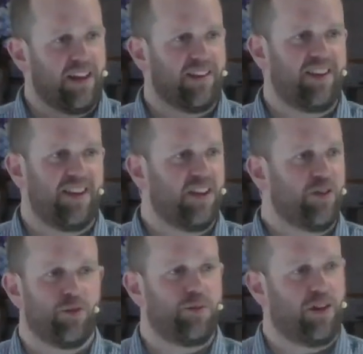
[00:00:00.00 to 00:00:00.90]
the
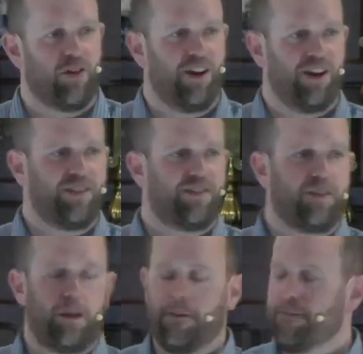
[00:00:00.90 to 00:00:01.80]
tears from their eyes.
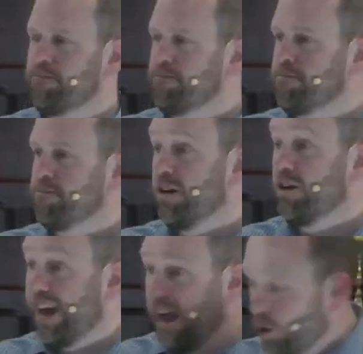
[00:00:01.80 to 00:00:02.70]
Look how